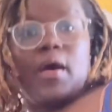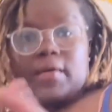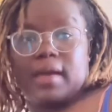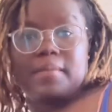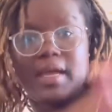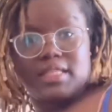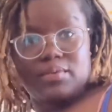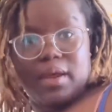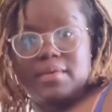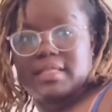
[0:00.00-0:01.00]
Okay, back to what
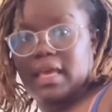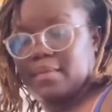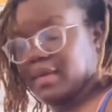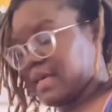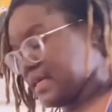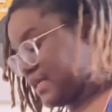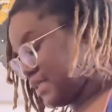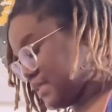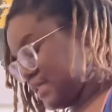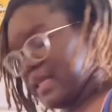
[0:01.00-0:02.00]
I was saying because
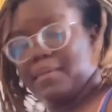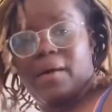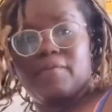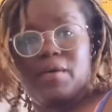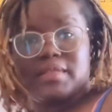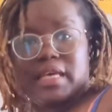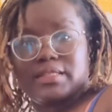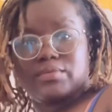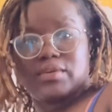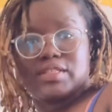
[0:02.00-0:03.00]
it said my phone was out of
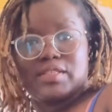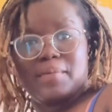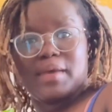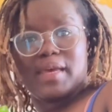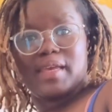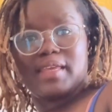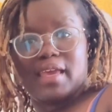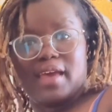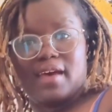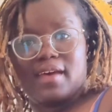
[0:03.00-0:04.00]
storage. But
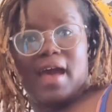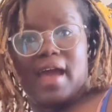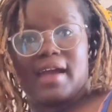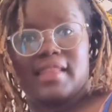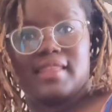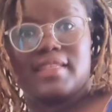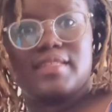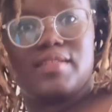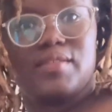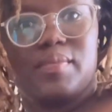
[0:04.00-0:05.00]
yeah, I got these
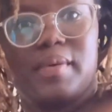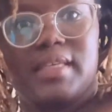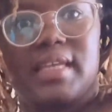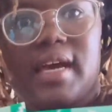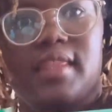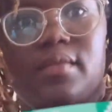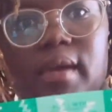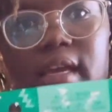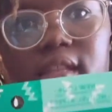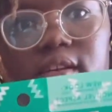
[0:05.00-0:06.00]
toothpicks. I got the
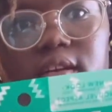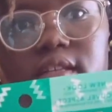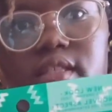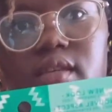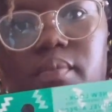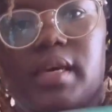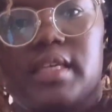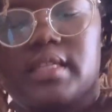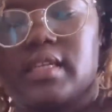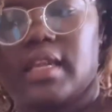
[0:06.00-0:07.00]
regular toothpicks
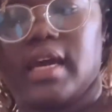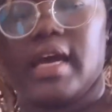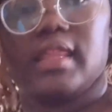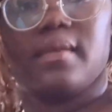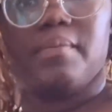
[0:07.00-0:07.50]
and then I got the